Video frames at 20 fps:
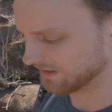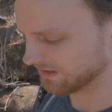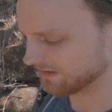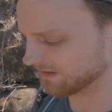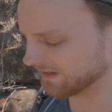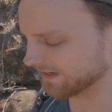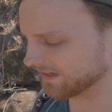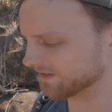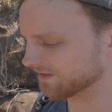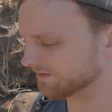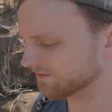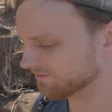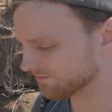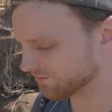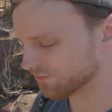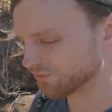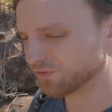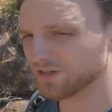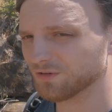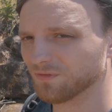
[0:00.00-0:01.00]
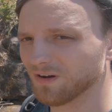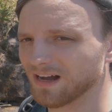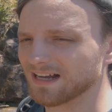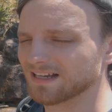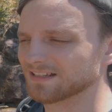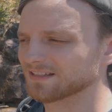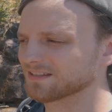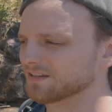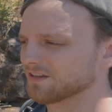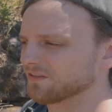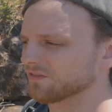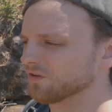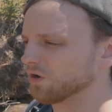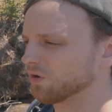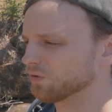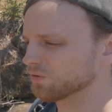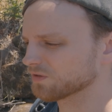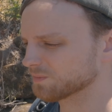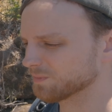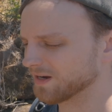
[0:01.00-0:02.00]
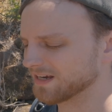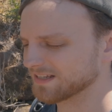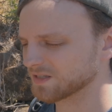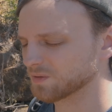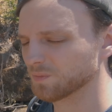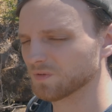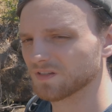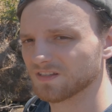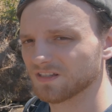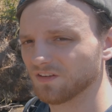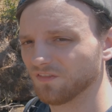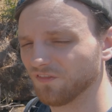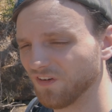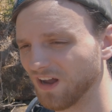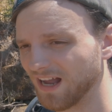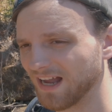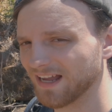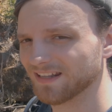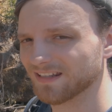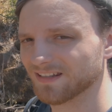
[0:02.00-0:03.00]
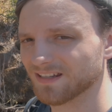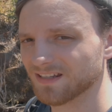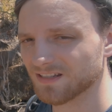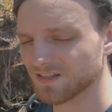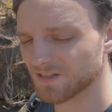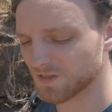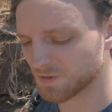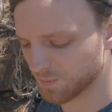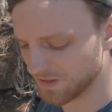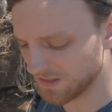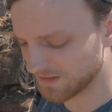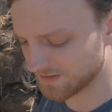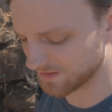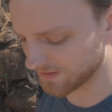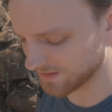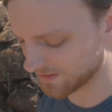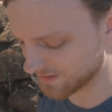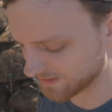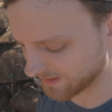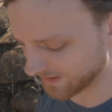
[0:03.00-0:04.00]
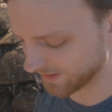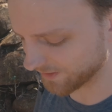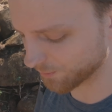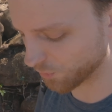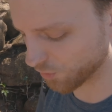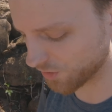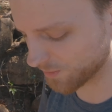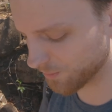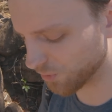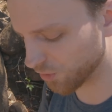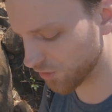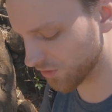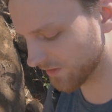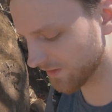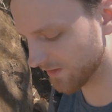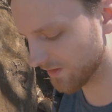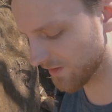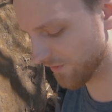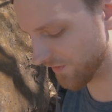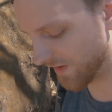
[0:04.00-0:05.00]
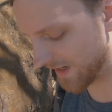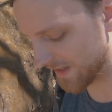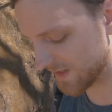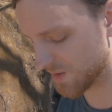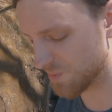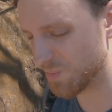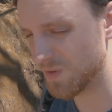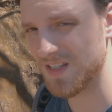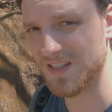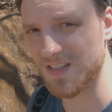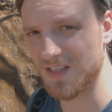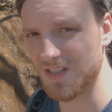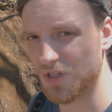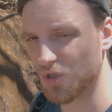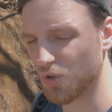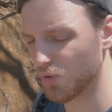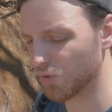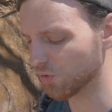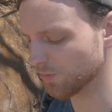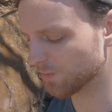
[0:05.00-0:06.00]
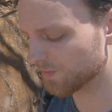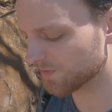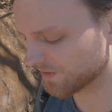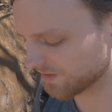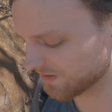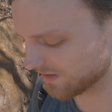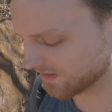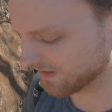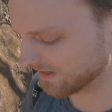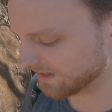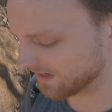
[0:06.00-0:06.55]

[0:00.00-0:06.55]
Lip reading: like, revise the whole specimens, define the species, and more importantly define species groups